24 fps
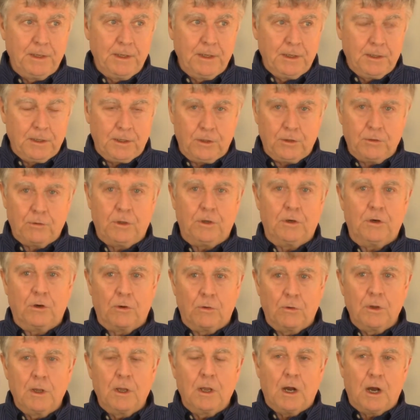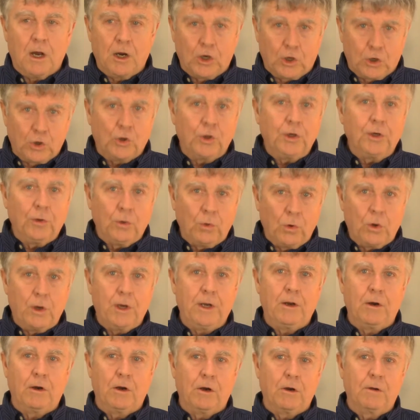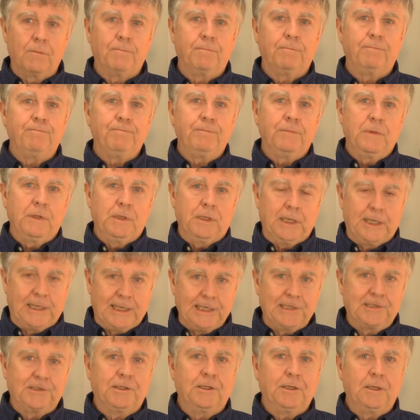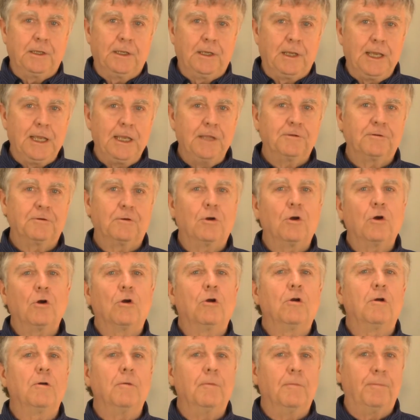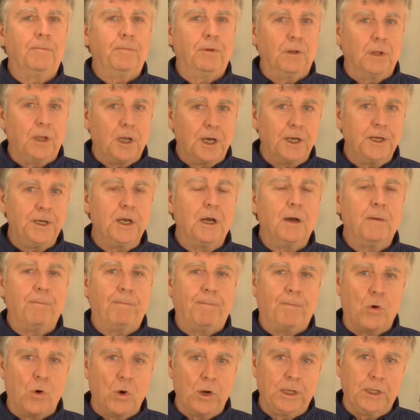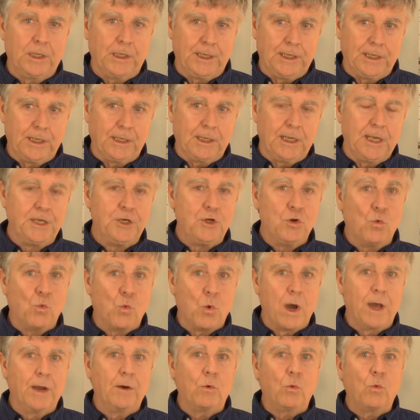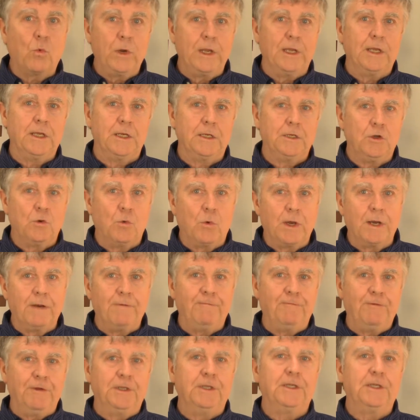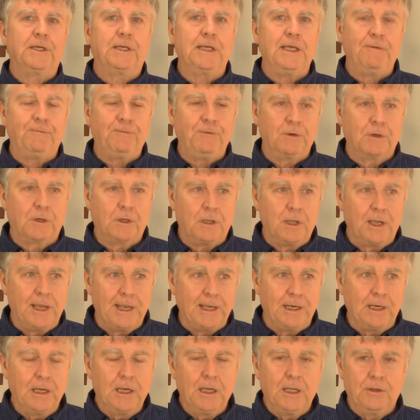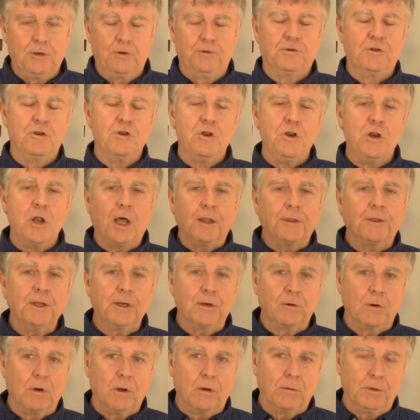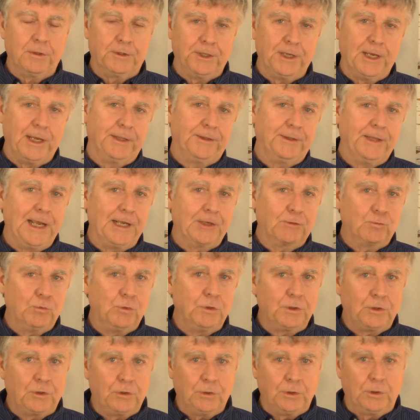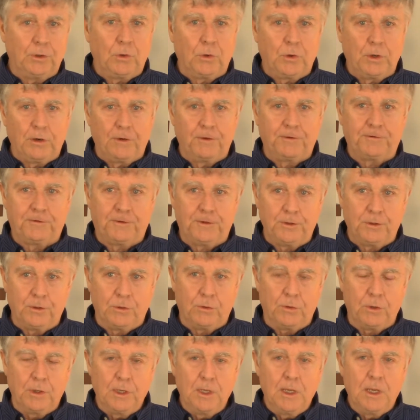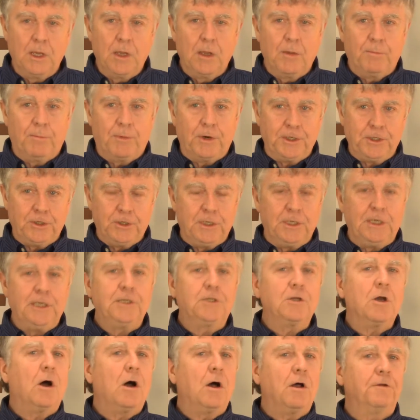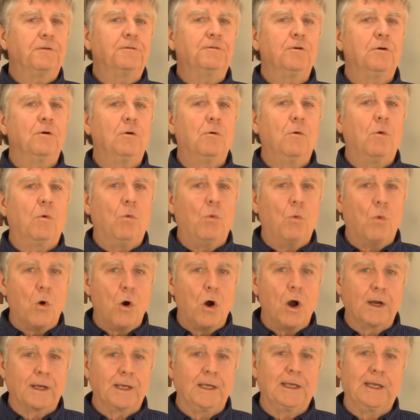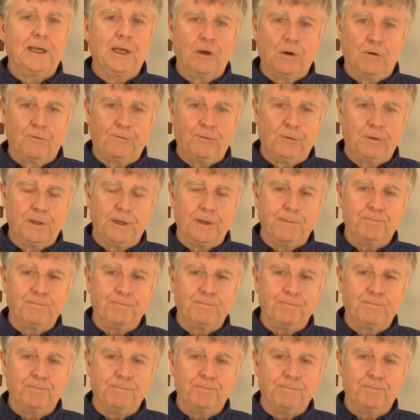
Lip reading: a good lawyer, it gets his or her blood boiling, and you want to win, you want to vindicate for your client. There's nothing wrong with that. That's what good lawyers do. But you need to also walk carefully.